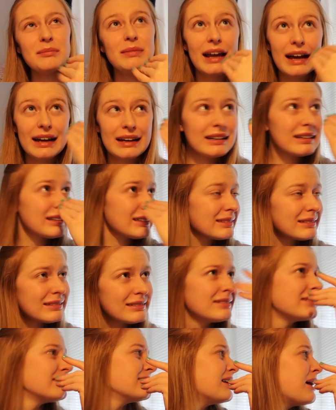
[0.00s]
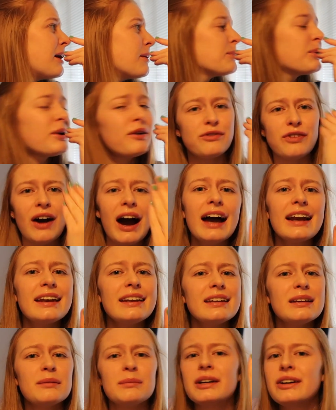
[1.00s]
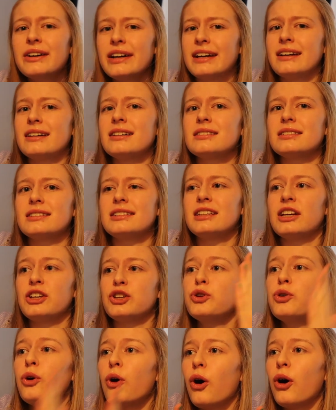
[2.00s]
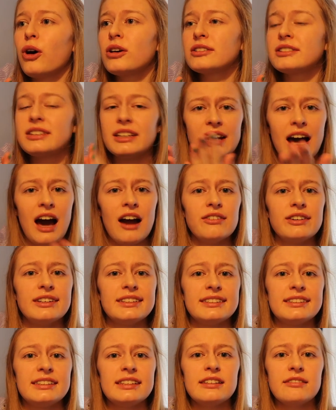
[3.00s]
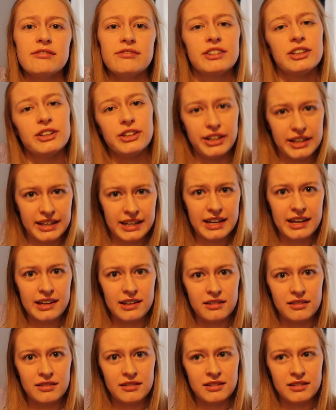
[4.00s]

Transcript: like providing miracles here. You asked and I received, okay?